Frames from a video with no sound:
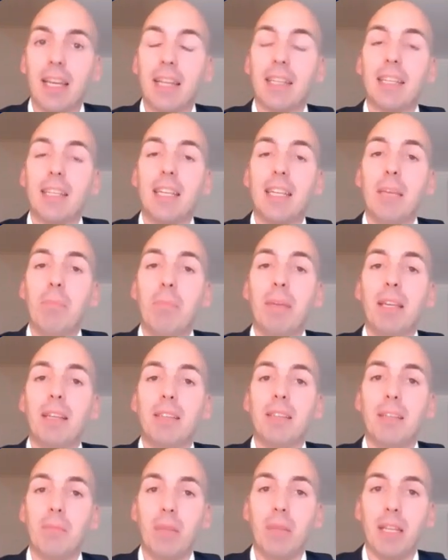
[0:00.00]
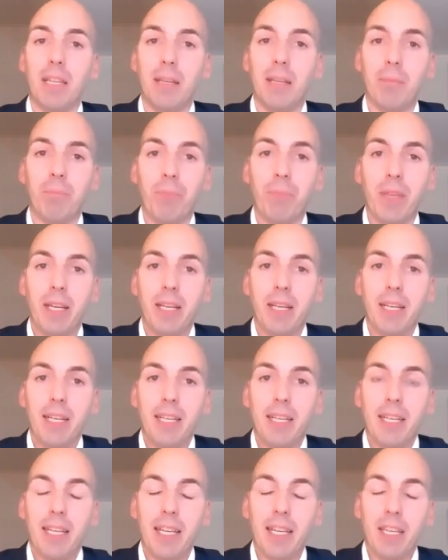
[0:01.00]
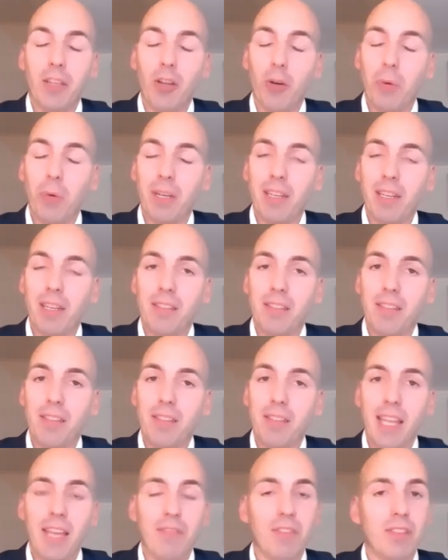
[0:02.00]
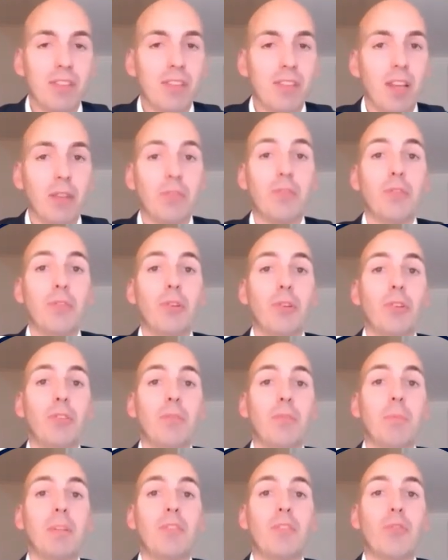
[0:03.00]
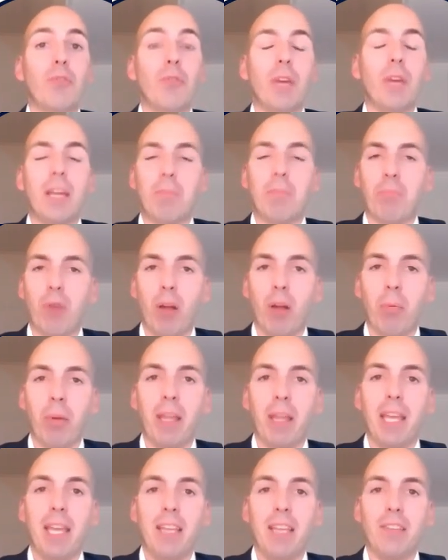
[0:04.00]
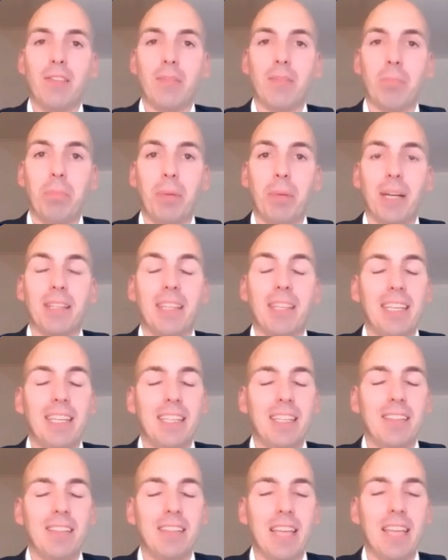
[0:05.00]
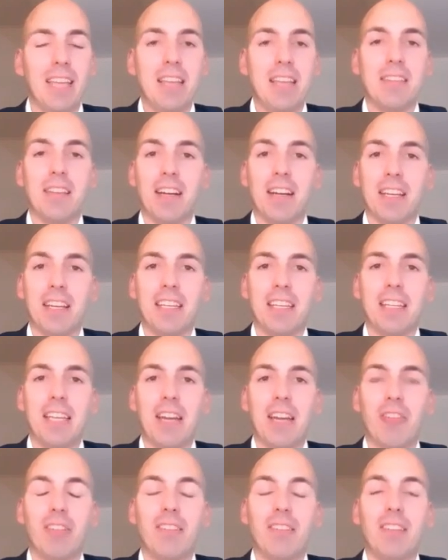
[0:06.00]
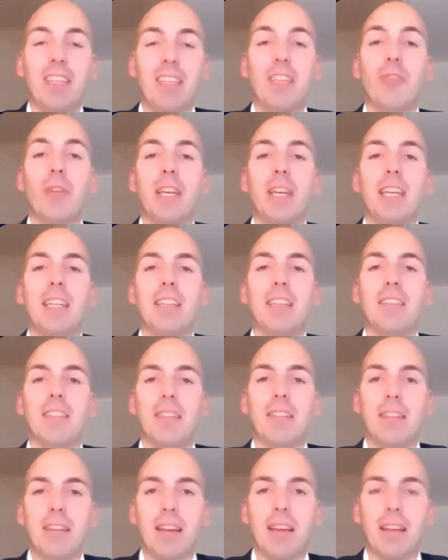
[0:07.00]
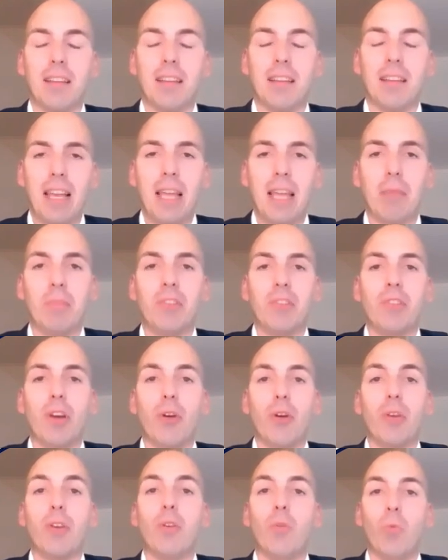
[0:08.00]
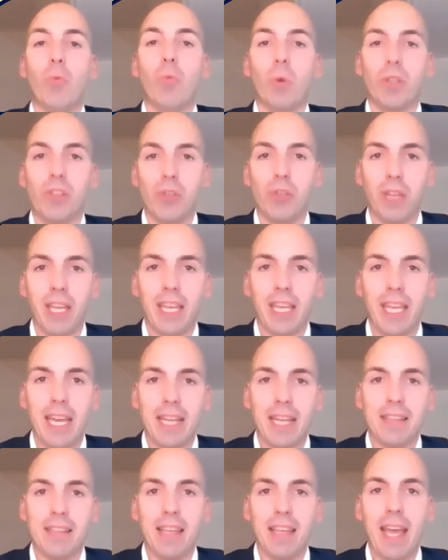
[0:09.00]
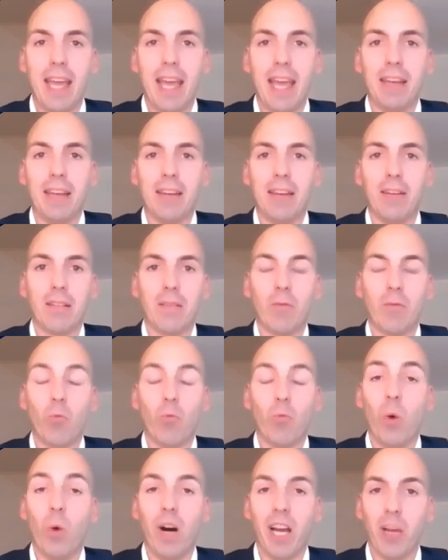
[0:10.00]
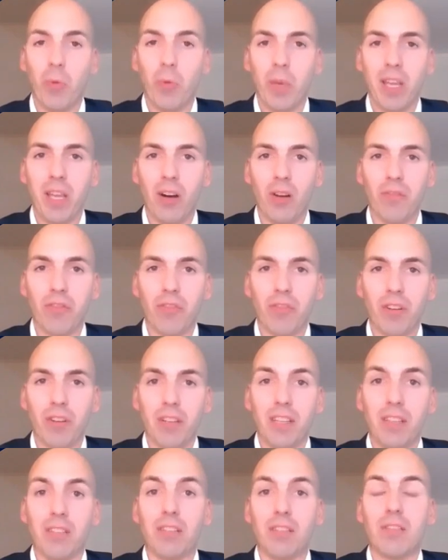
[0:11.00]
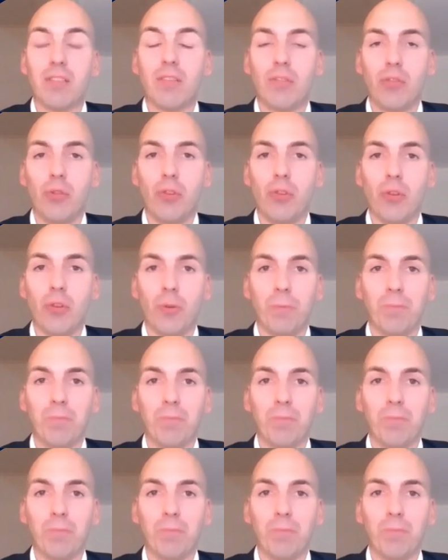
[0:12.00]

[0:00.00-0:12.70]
and keeping the money. And you know what they say, if it sounds too good to be true, it probably is, but in this case I can guarantee you it is not. Let me show you what you can get and why we offer this to you.